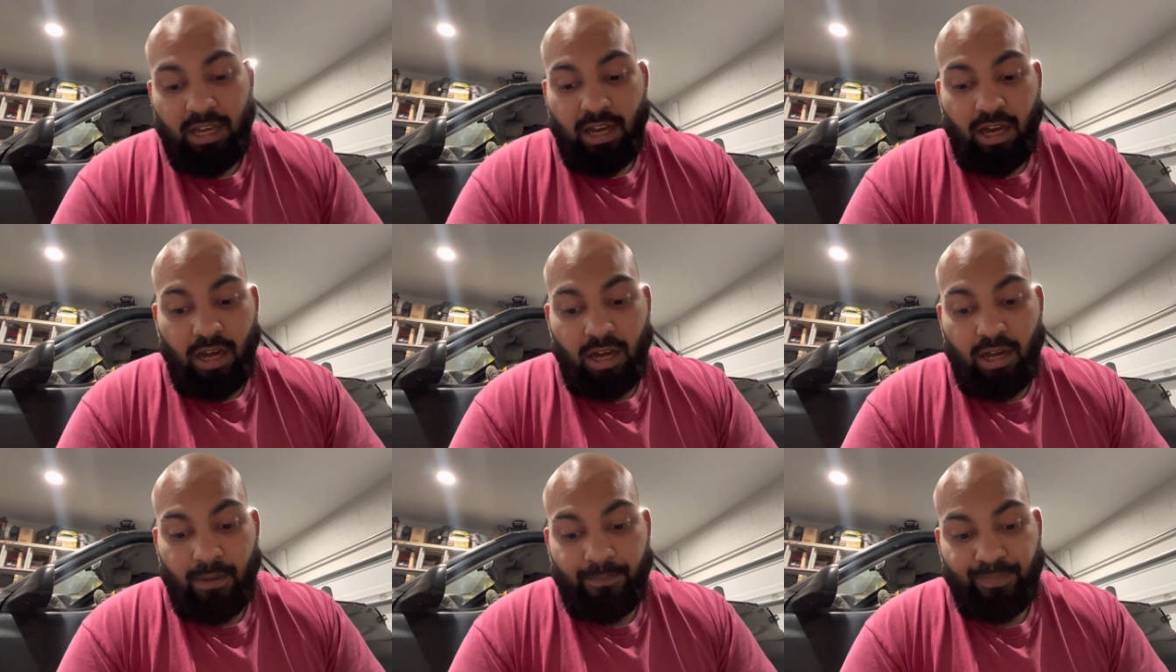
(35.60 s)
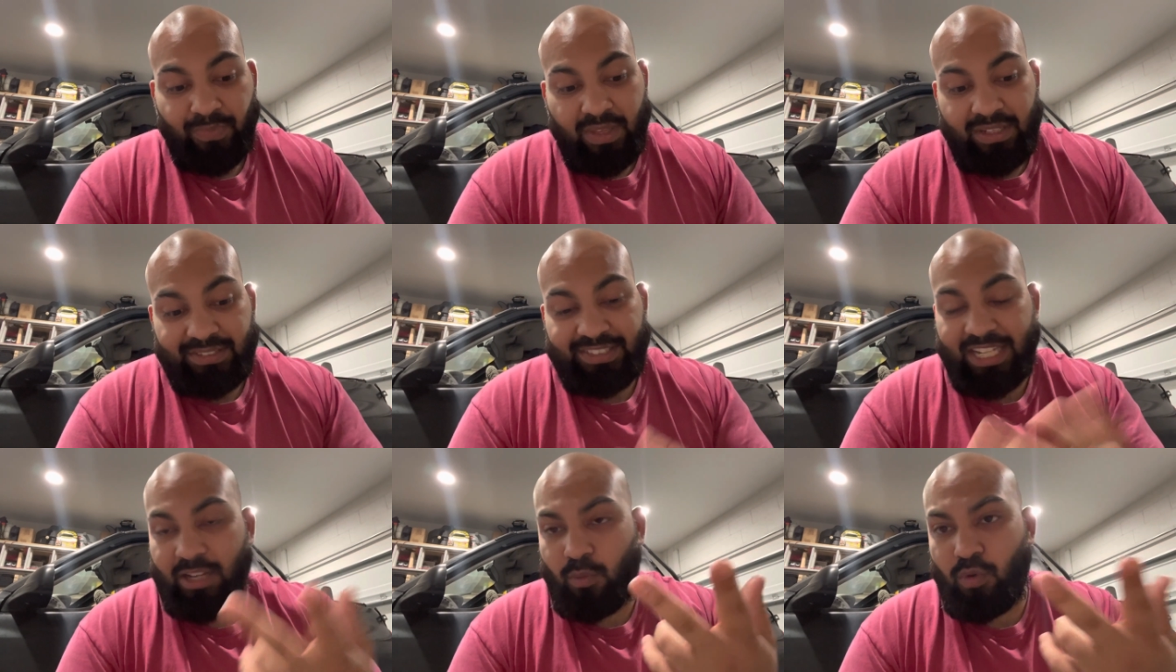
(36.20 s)
Um,
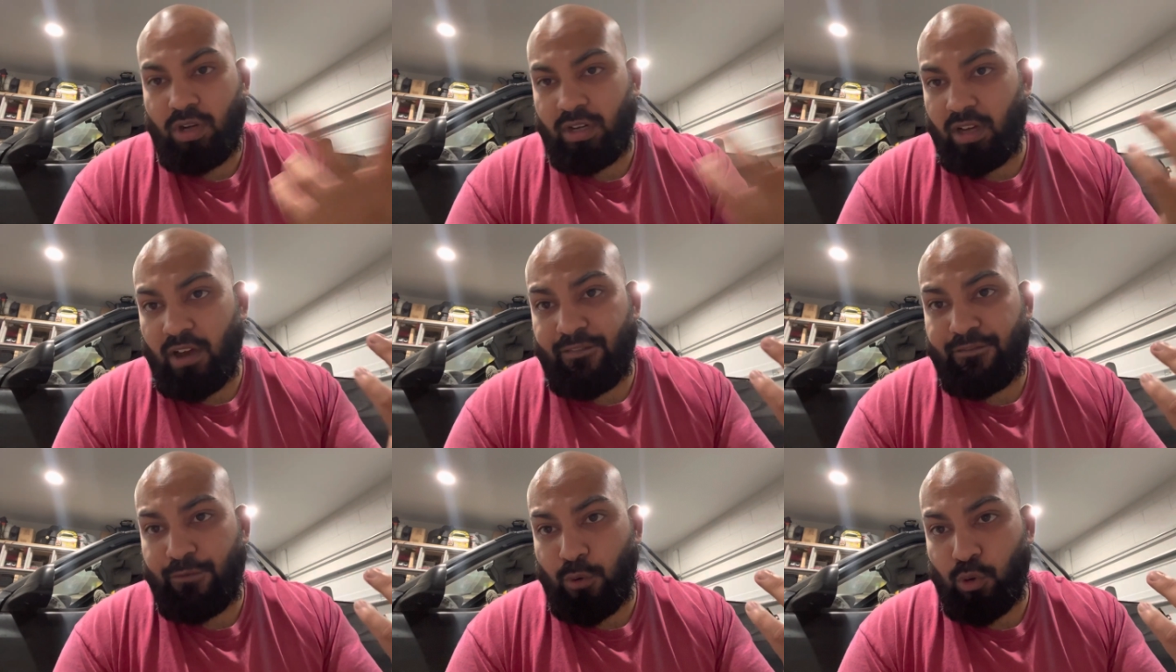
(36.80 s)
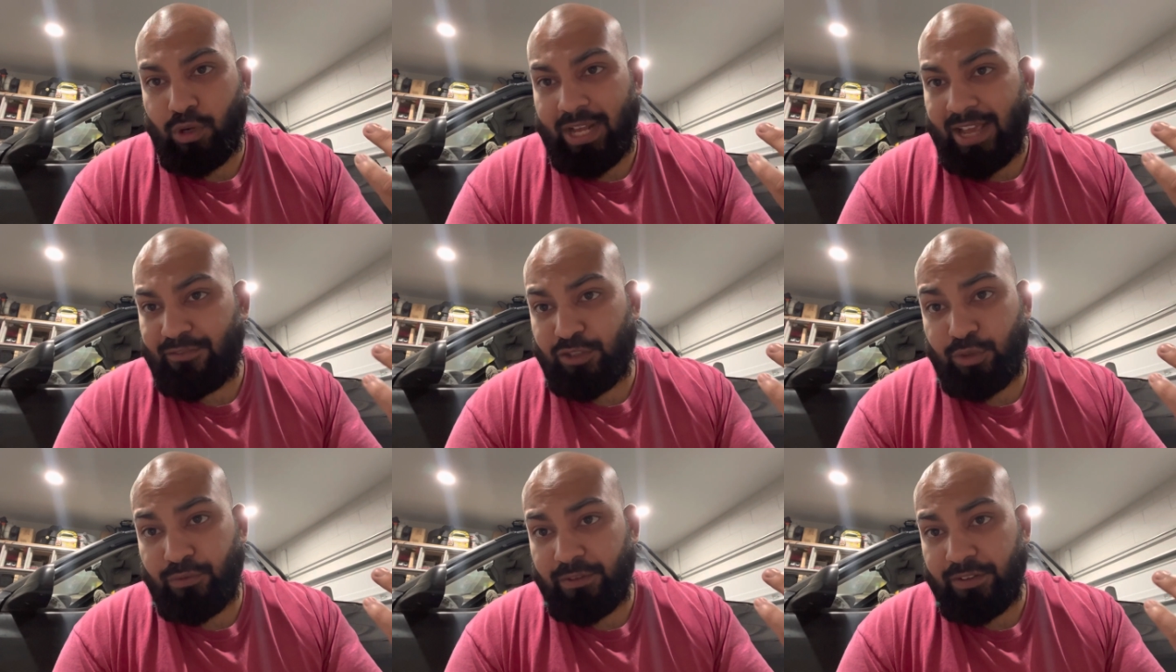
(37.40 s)
second one, a Ford
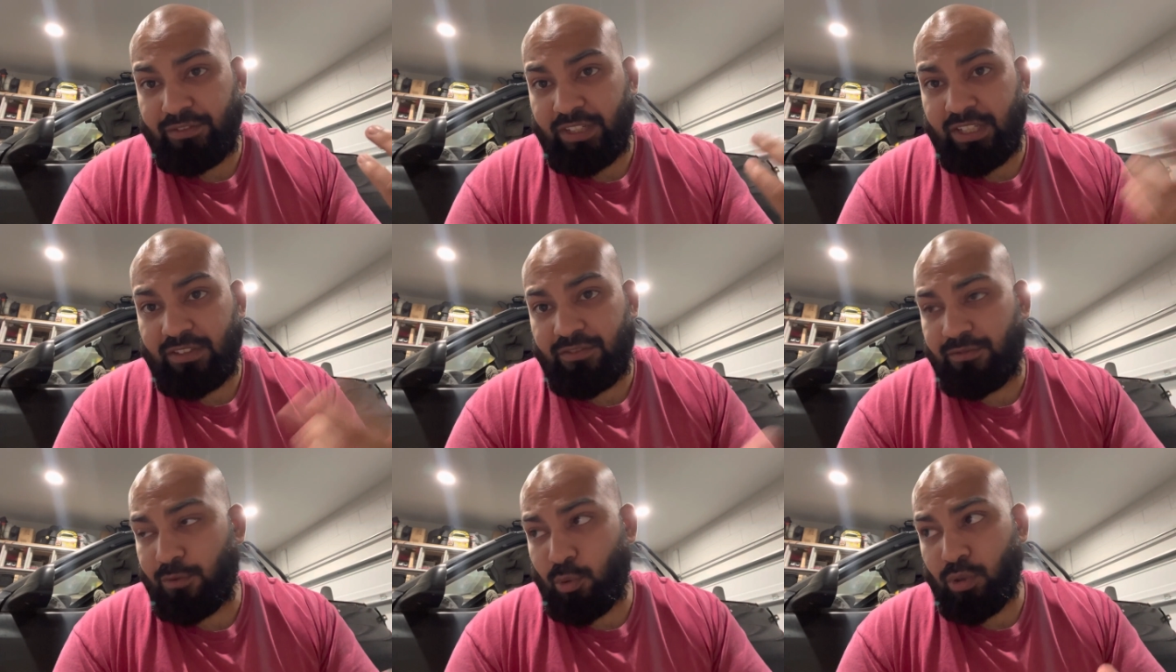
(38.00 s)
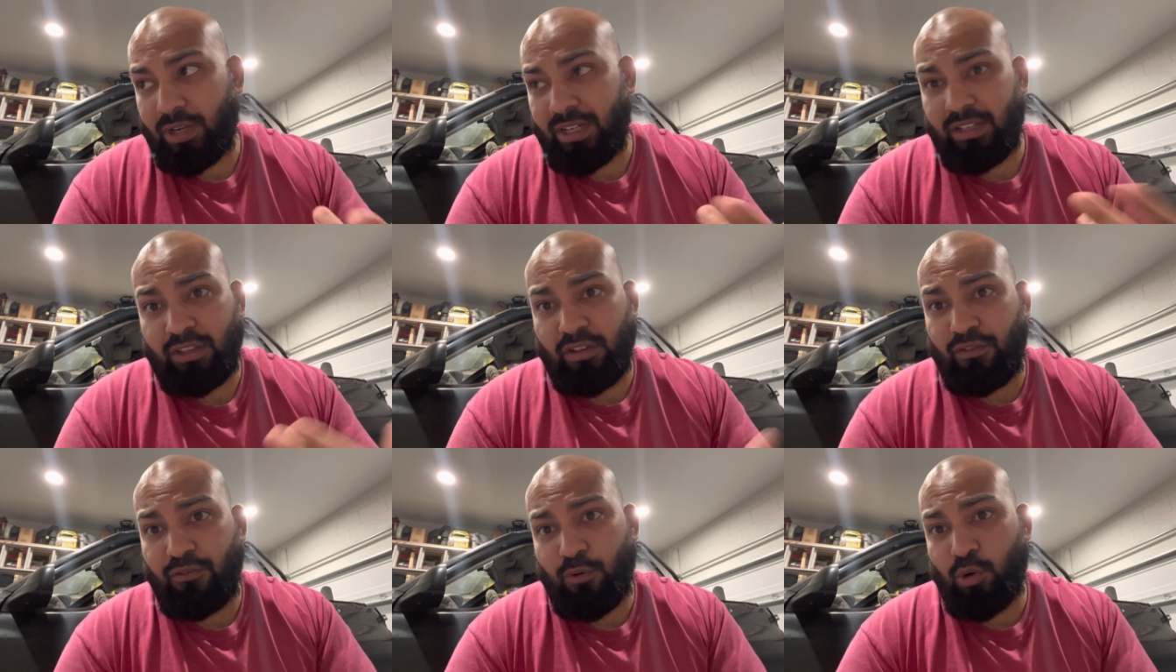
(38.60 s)
F-250. Ford,
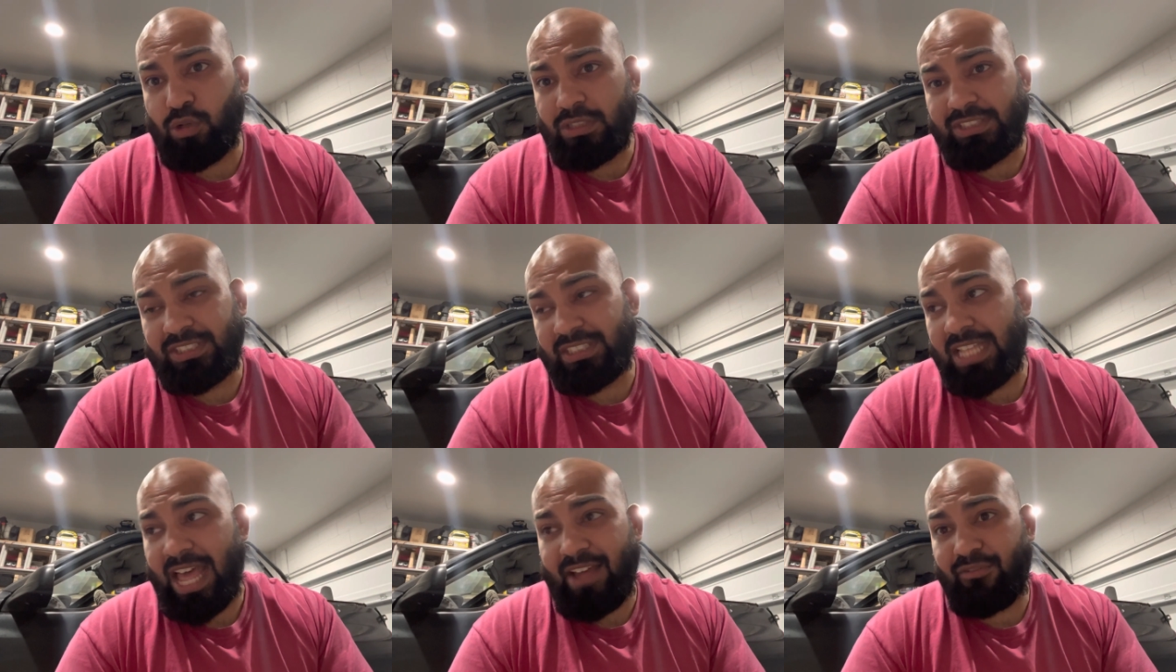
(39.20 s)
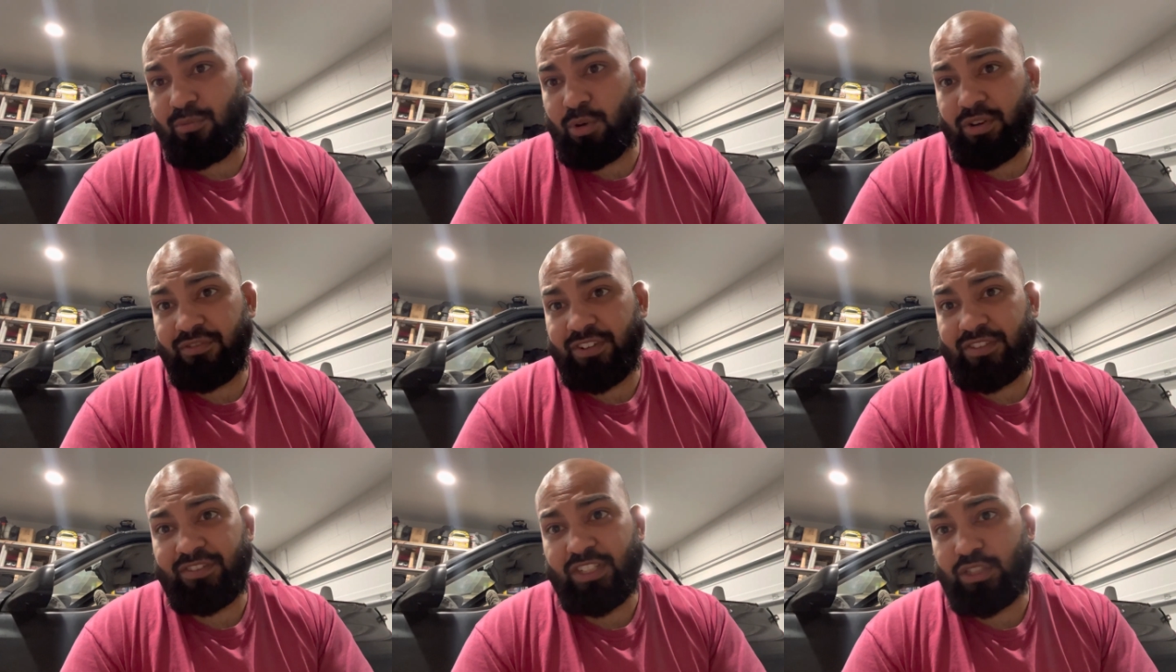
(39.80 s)
the Fords, the
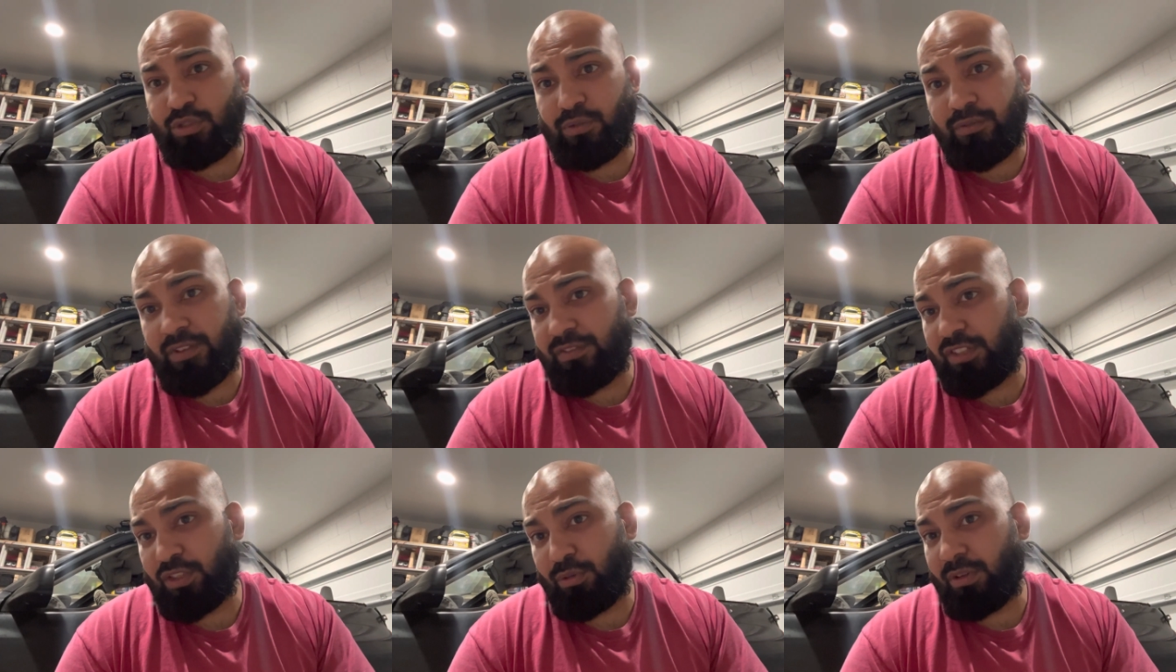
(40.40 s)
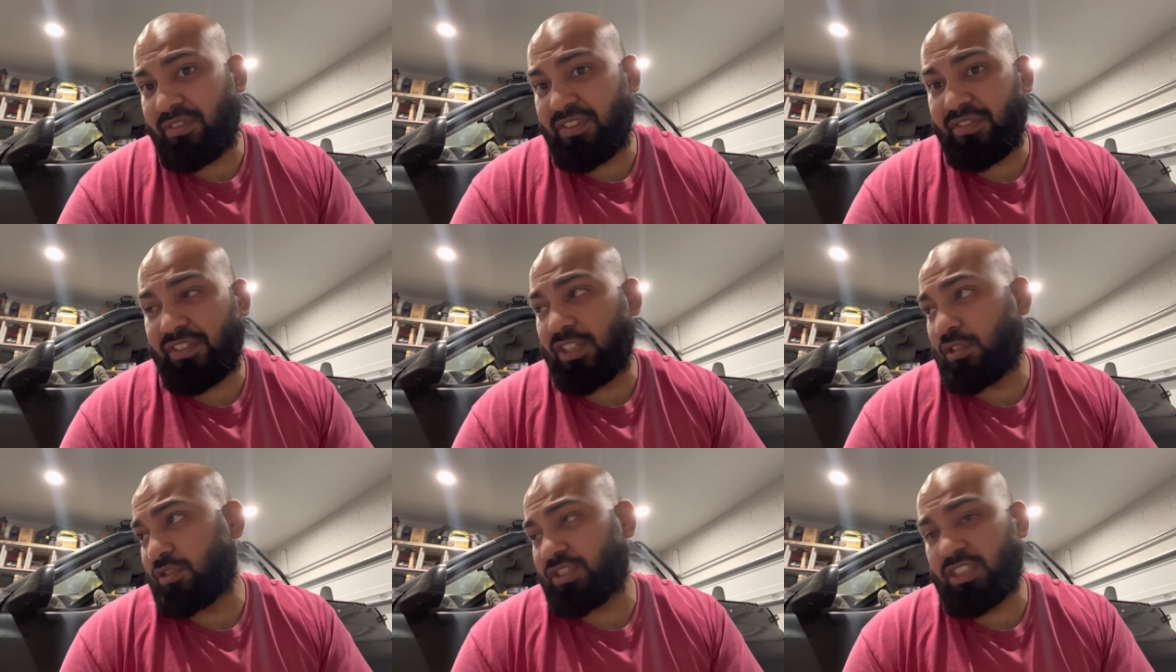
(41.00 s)
F-150, 250, 350.
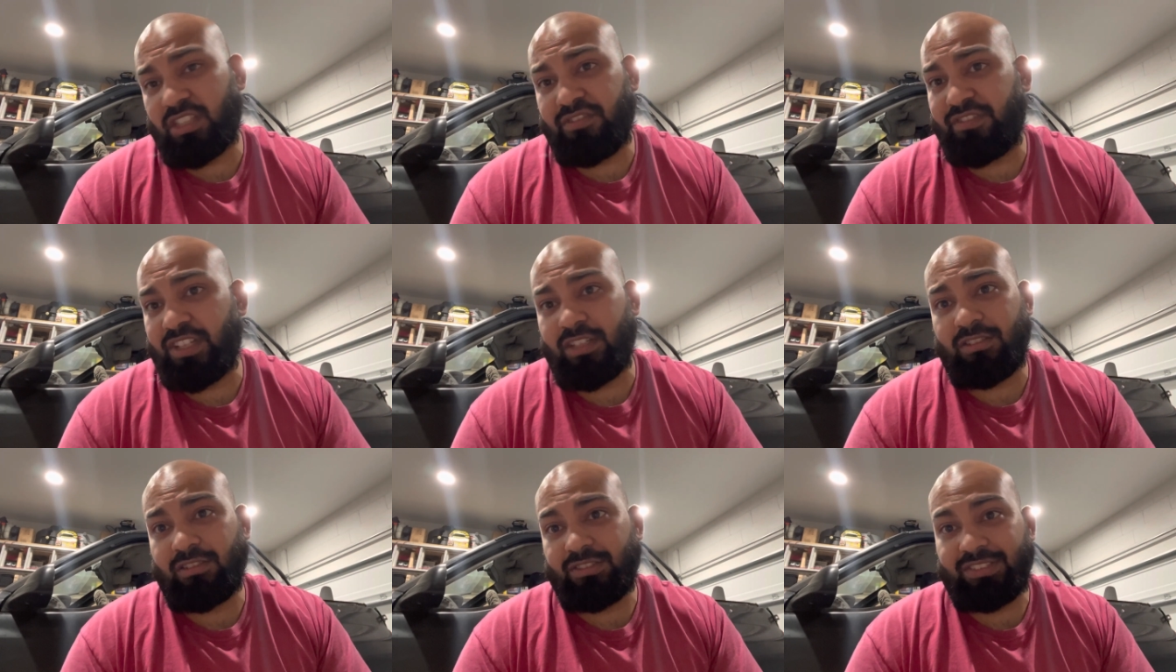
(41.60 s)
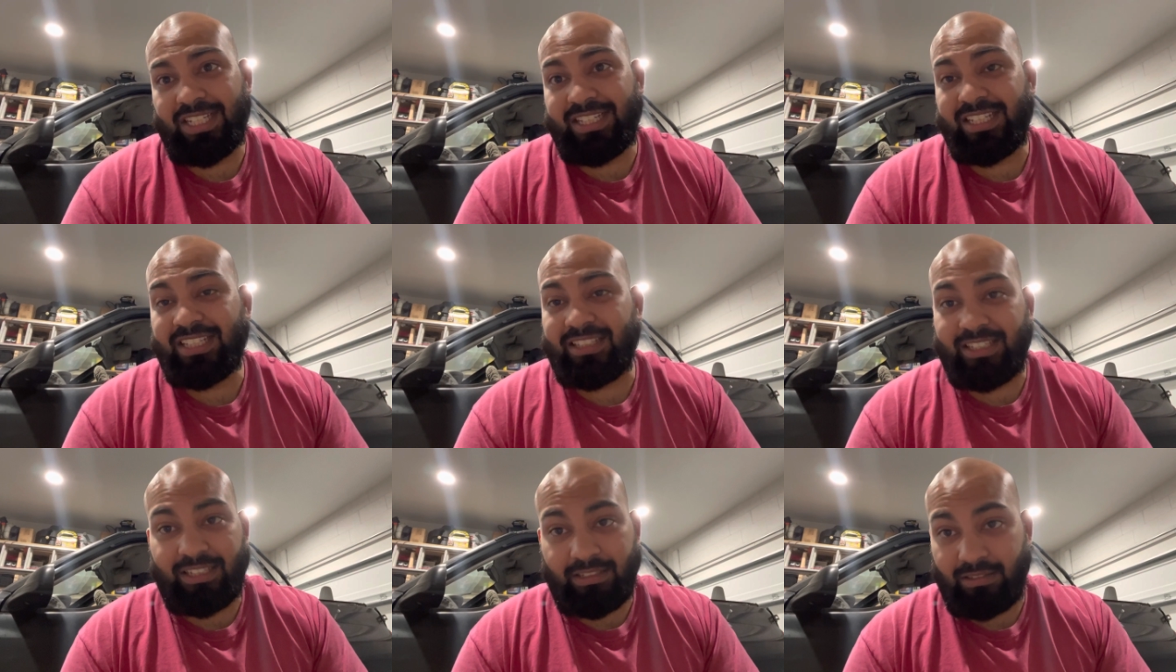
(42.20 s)
Those are good vehicles. I think
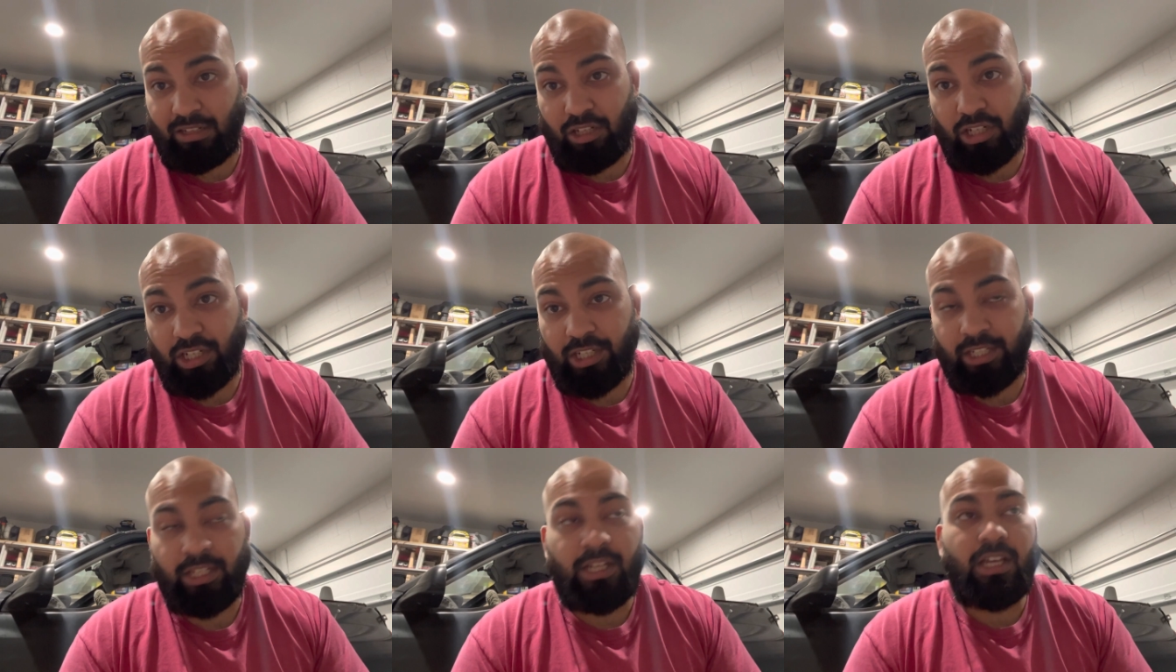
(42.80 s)
they, they're good.